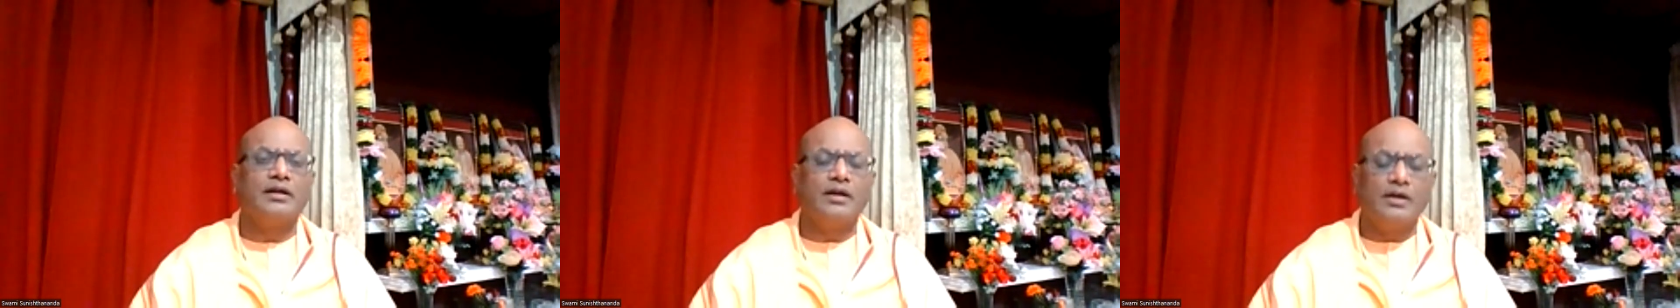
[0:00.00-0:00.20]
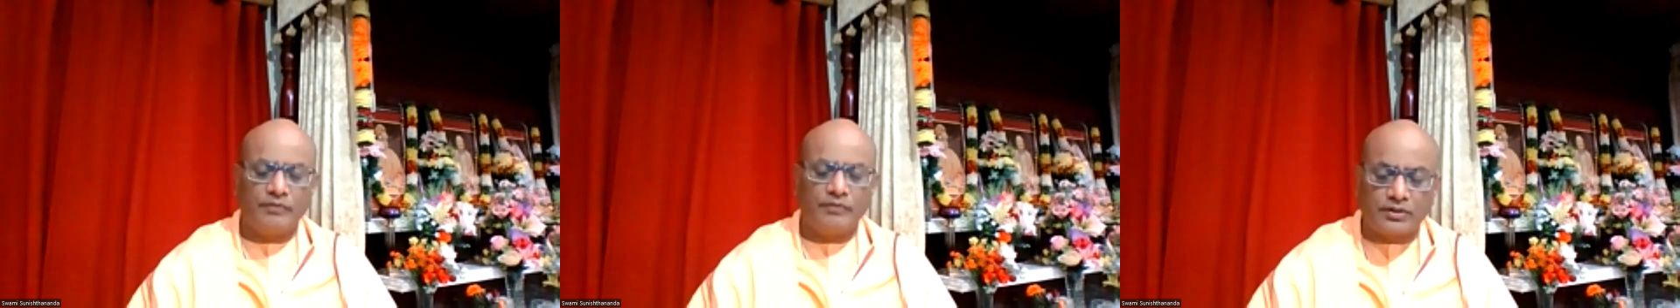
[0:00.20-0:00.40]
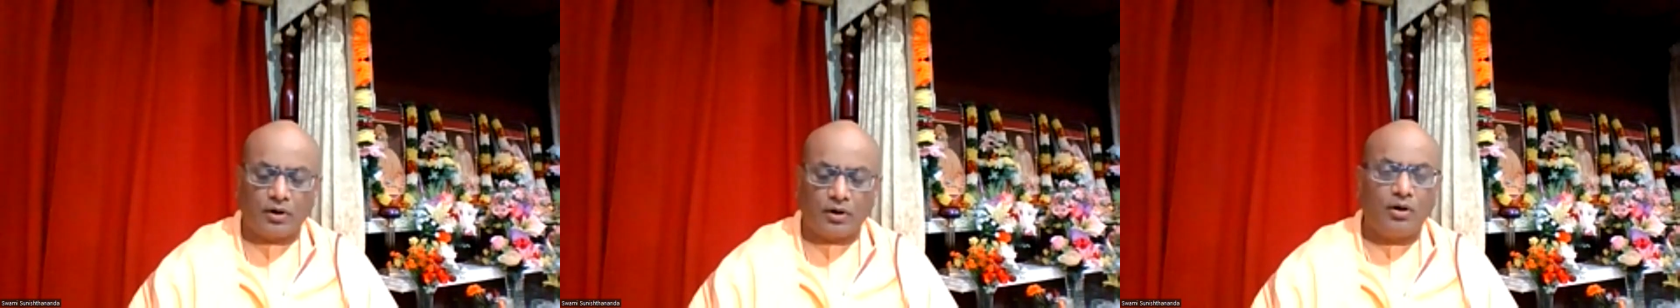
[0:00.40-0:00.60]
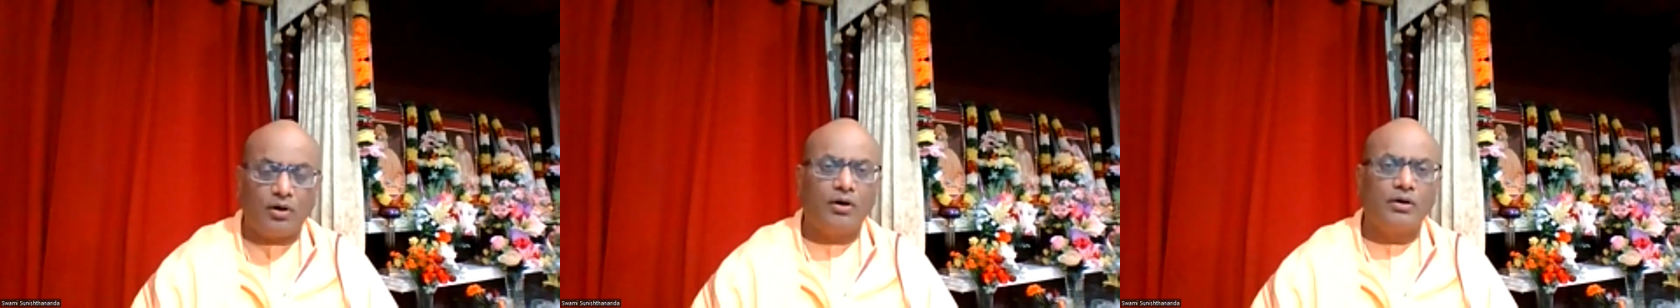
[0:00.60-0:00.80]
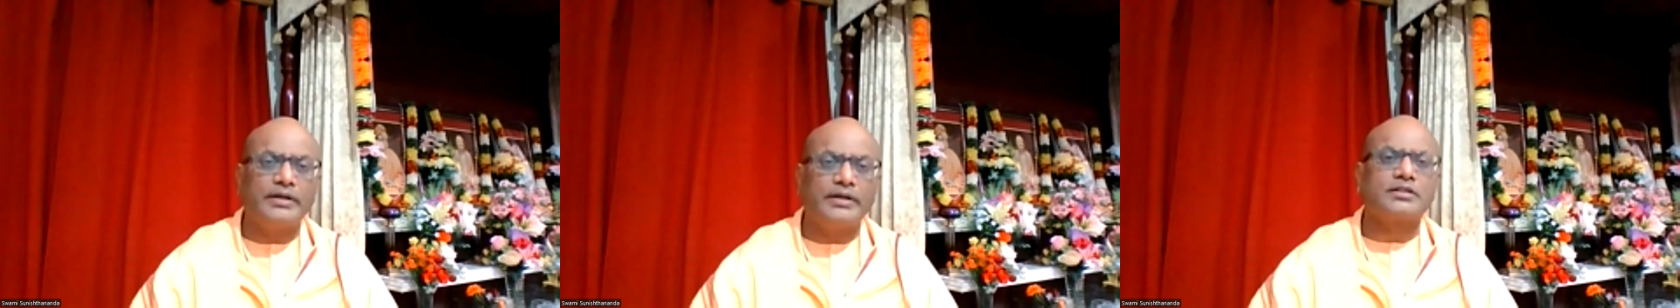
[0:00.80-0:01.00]
with all
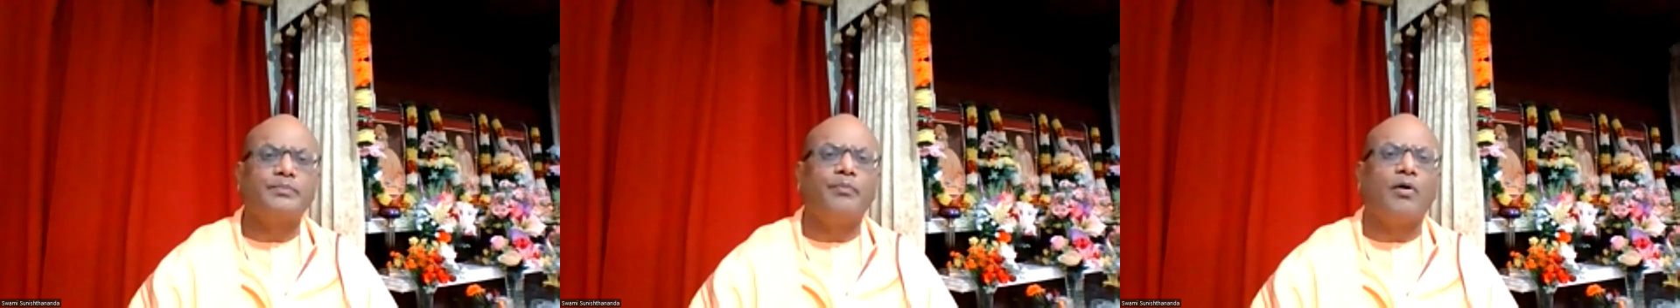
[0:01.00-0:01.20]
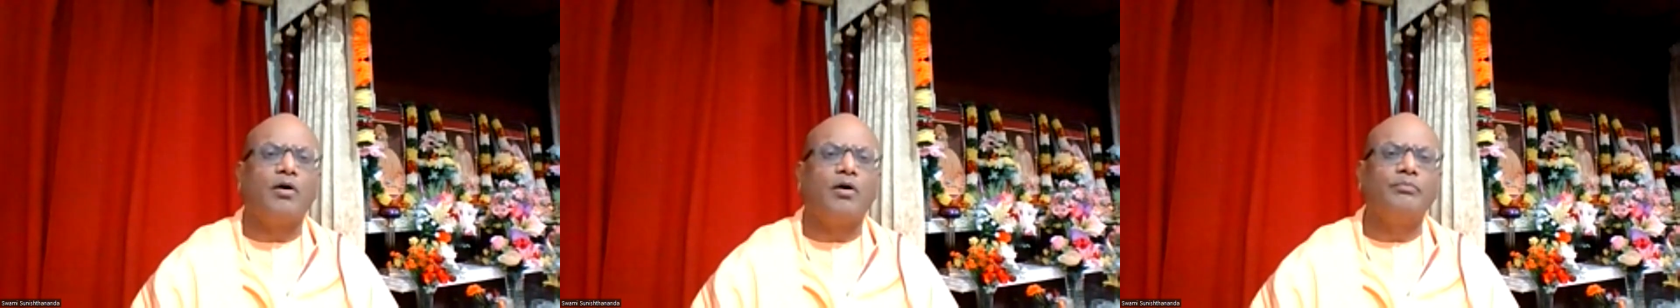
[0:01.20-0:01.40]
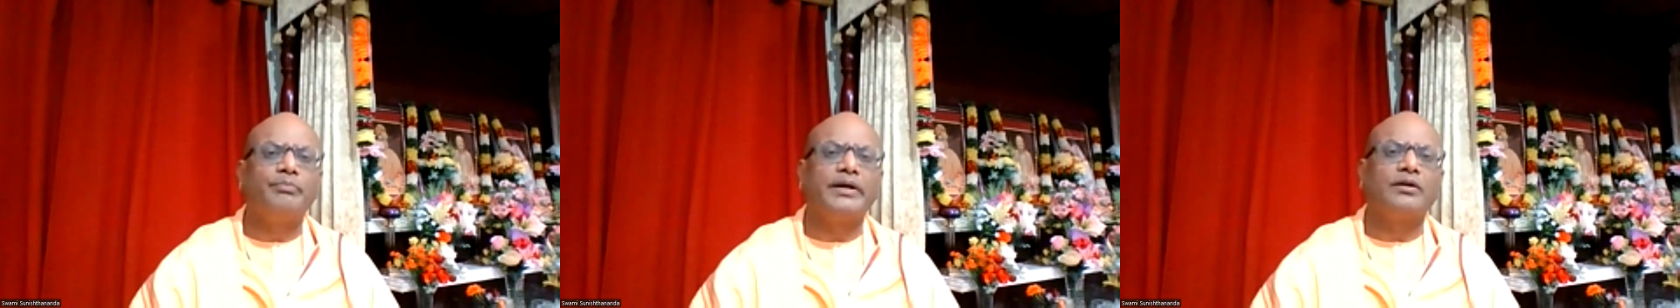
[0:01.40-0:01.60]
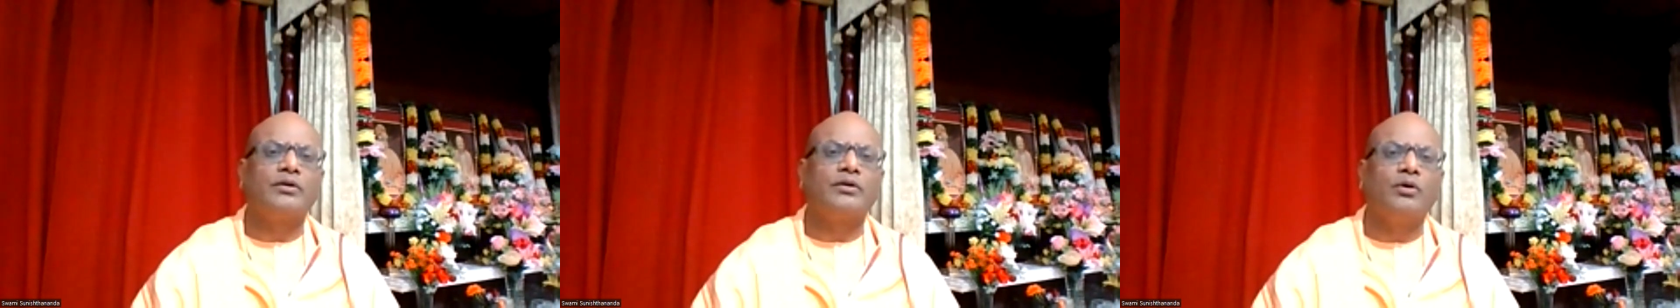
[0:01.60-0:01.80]
its pomp and